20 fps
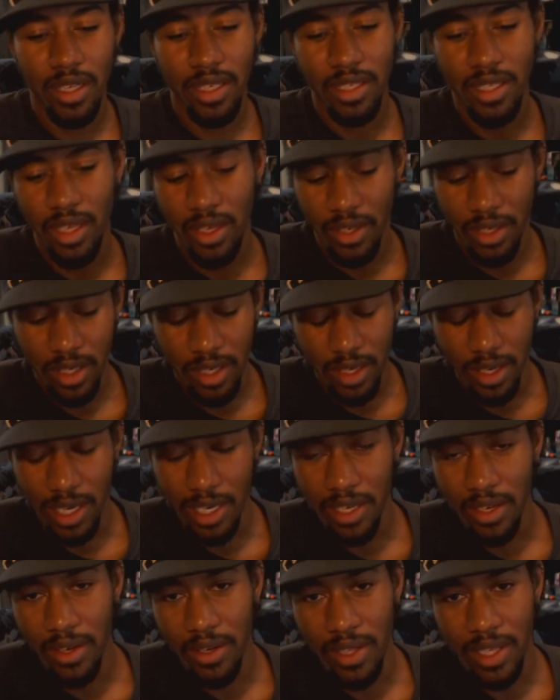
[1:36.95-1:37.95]
So you know,
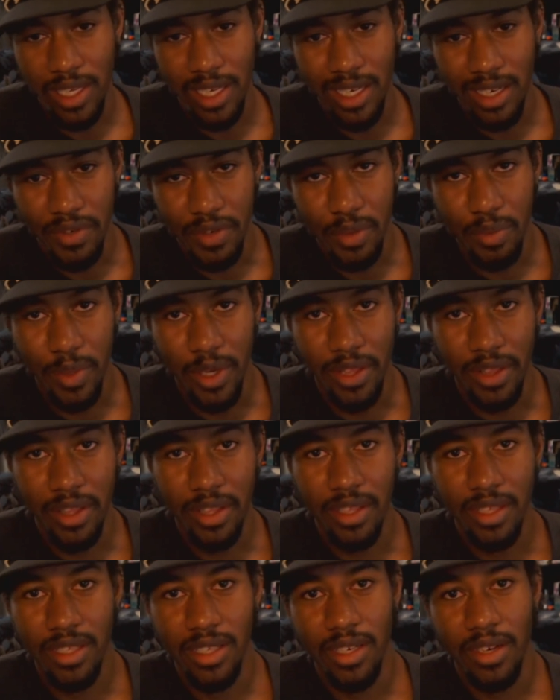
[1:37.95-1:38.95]
I go there every month,
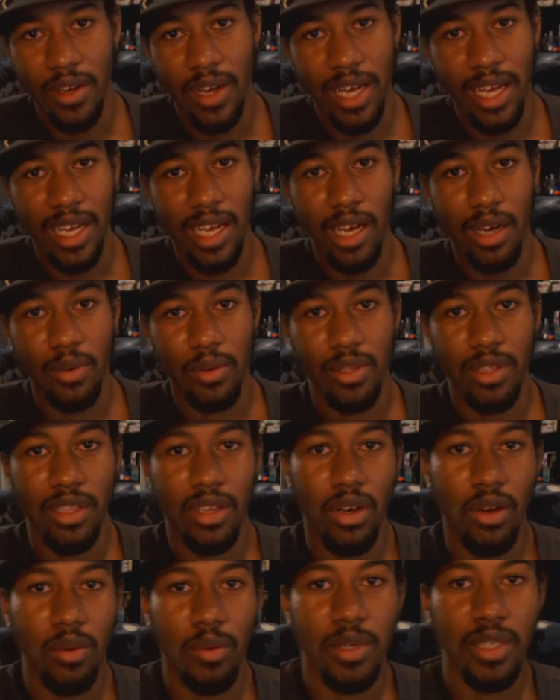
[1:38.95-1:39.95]
you know, hang out with
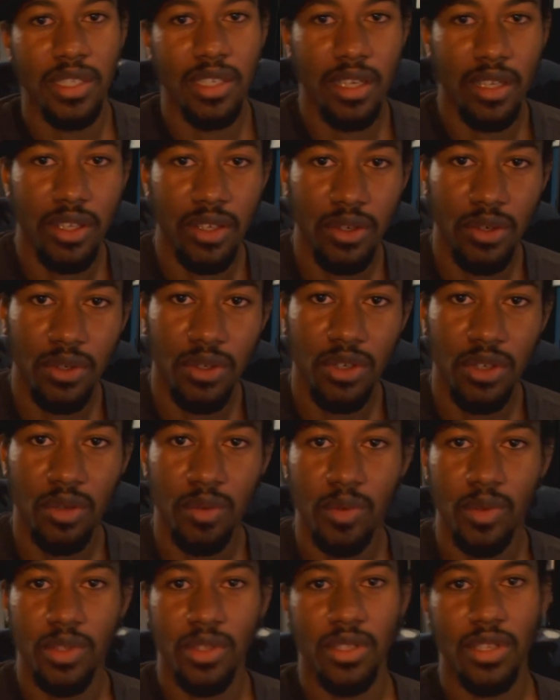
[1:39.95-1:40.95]
a whole bunch of other
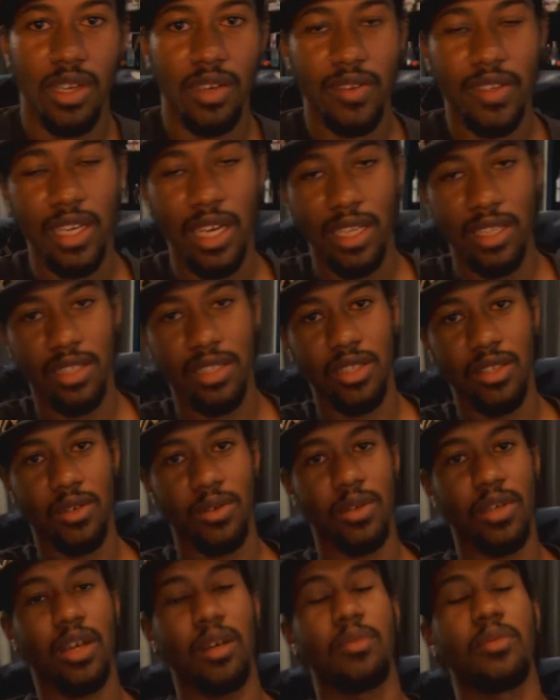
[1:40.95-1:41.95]
YouTubers. I've gotten to
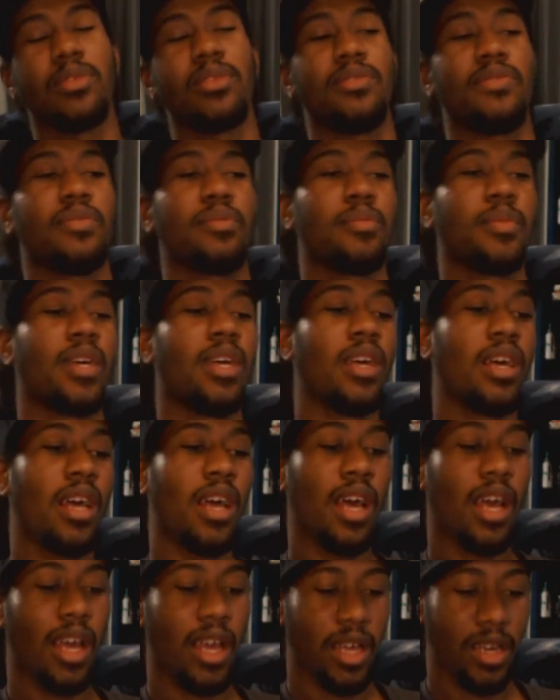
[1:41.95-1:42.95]
know a couple of them,
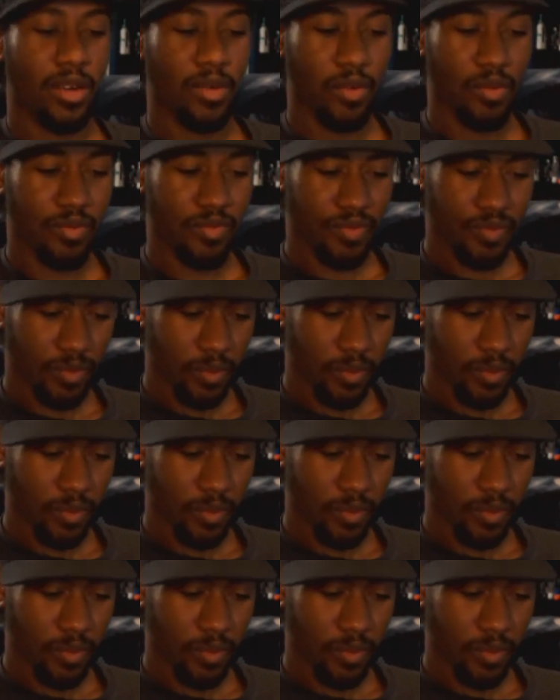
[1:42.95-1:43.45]
and